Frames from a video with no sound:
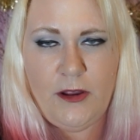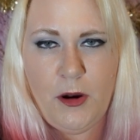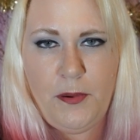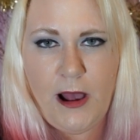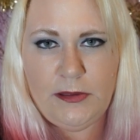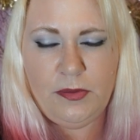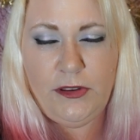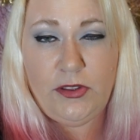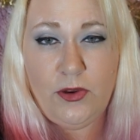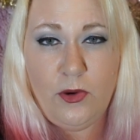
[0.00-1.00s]
there are possibly
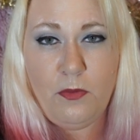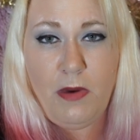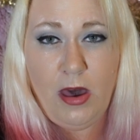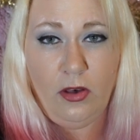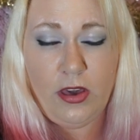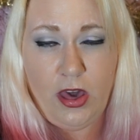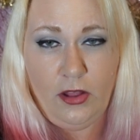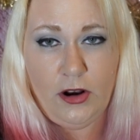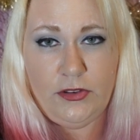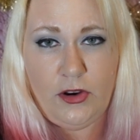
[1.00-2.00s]
two male killers